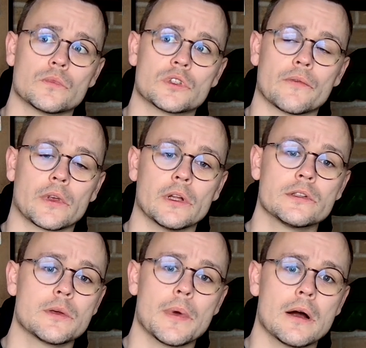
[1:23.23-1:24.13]
something
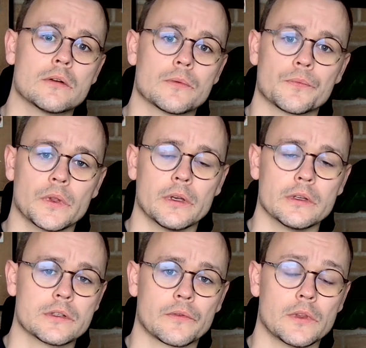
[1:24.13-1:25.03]
else about,
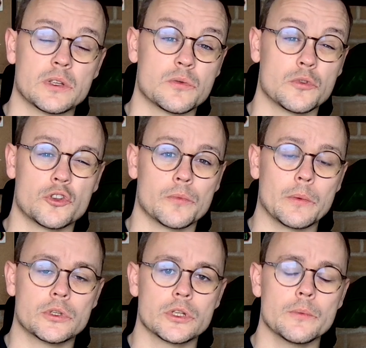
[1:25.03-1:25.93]
something they should
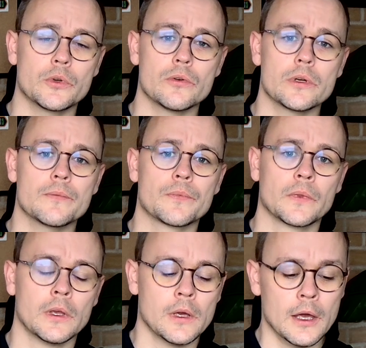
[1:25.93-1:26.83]
maybe stop doing.
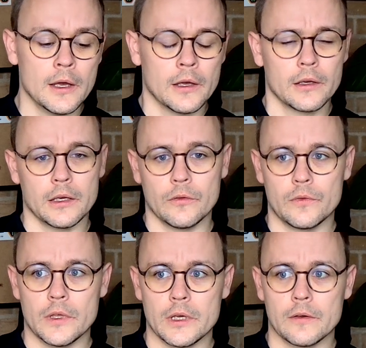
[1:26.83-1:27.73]

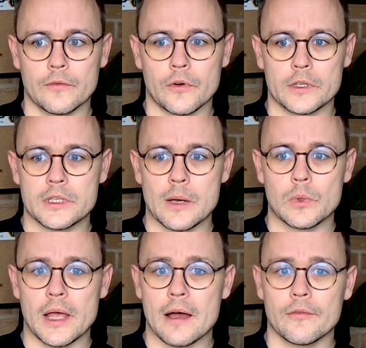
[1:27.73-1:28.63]
If they, for
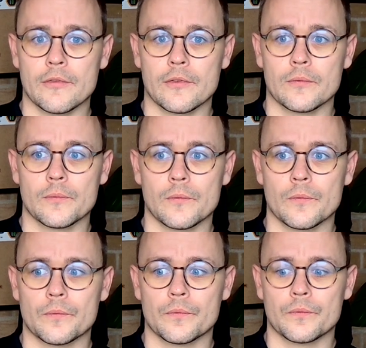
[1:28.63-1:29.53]
example, have,
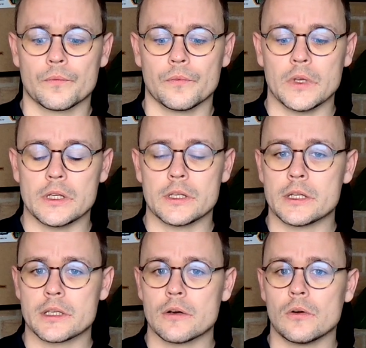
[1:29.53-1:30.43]

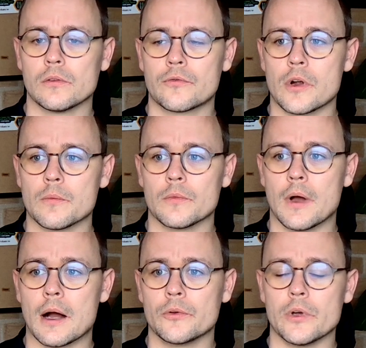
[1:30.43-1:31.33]
it's all from
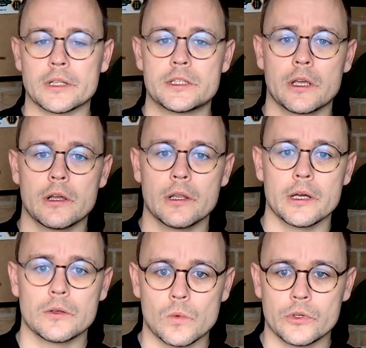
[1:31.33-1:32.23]
how you
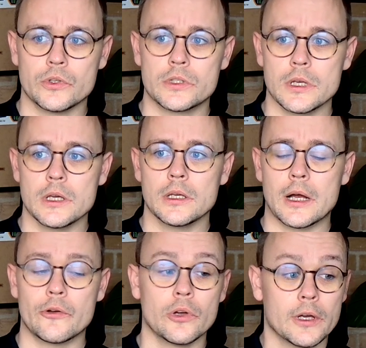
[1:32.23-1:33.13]
articulate what you're saying,
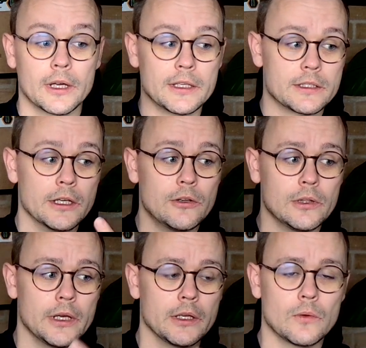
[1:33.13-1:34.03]
how you
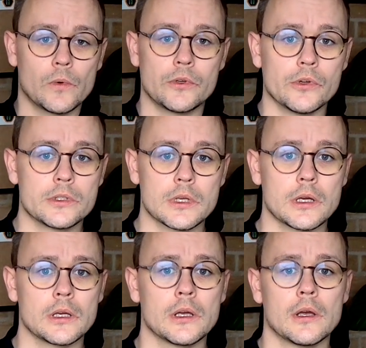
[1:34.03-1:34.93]
gesticulate what you're
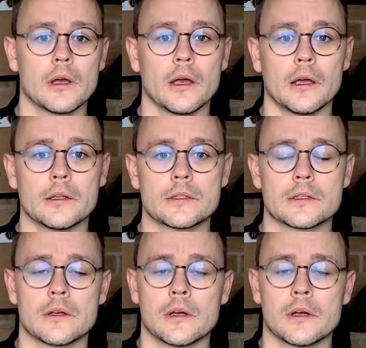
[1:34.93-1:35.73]
saying, and